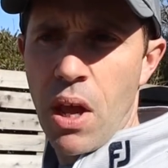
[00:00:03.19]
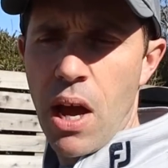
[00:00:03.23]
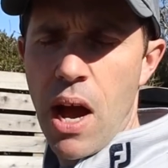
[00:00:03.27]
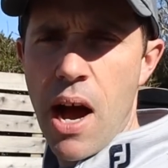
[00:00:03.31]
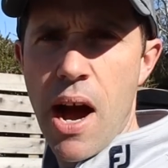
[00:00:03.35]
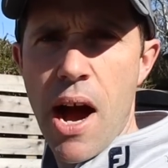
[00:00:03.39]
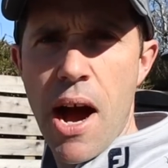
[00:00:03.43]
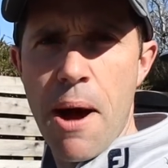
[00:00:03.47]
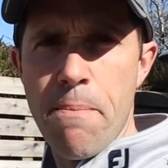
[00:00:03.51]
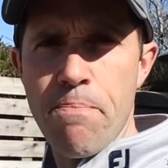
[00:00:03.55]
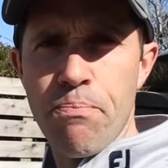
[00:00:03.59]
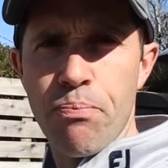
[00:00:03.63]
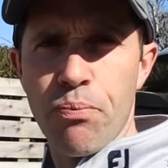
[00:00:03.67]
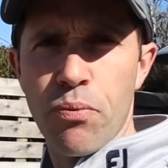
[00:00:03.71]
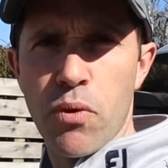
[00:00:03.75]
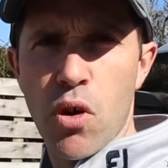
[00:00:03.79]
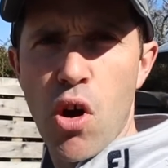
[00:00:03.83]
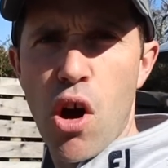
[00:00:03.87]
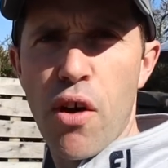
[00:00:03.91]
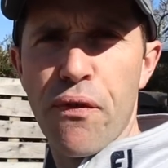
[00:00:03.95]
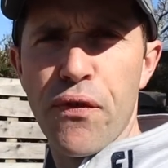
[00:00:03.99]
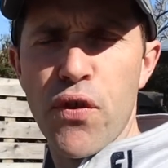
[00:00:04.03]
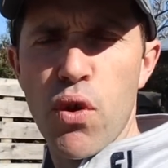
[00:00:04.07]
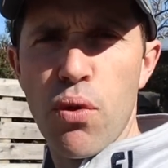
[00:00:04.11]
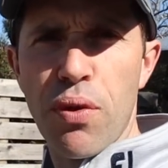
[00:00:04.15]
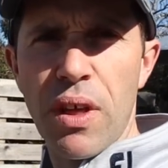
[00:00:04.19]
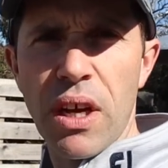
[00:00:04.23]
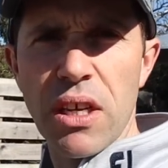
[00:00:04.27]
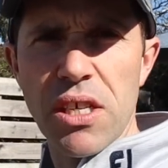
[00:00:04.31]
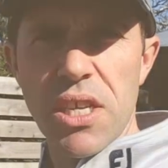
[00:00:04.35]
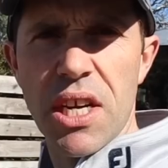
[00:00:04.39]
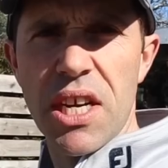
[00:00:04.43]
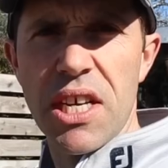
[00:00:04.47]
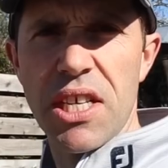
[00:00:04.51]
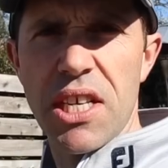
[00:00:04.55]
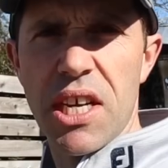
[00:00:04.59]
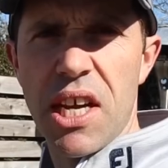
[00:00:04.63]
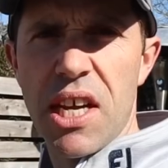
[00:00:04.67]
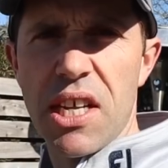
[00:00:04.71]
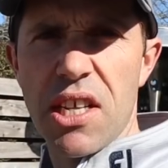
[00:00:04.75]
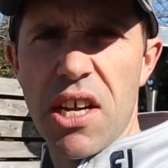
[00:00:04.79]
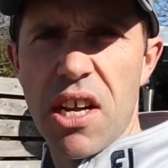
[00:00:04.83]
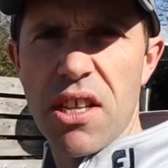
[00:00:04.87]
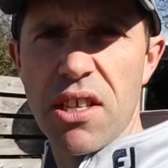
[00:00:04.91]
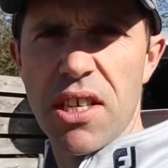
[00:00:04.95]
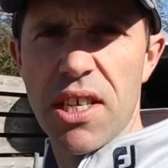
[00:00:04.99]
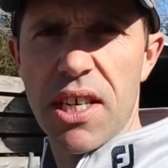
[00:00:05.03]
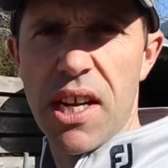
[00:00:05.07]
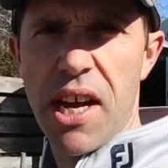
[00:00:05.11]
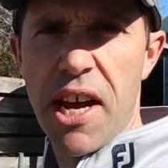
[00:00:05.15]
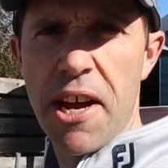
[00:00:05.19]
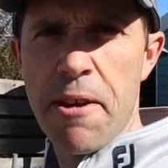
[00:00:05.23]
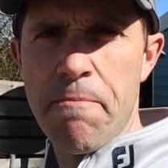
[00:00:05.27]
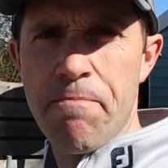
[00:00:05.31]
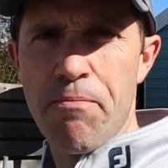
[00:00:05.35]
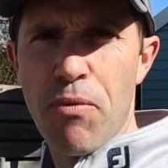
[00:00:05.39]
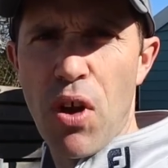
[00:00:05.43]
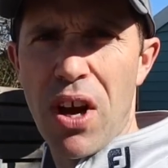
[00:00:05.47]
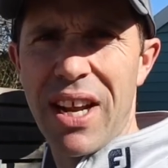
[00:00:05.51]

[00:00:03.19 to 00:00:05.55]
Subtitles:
Got a few things I need to get done today.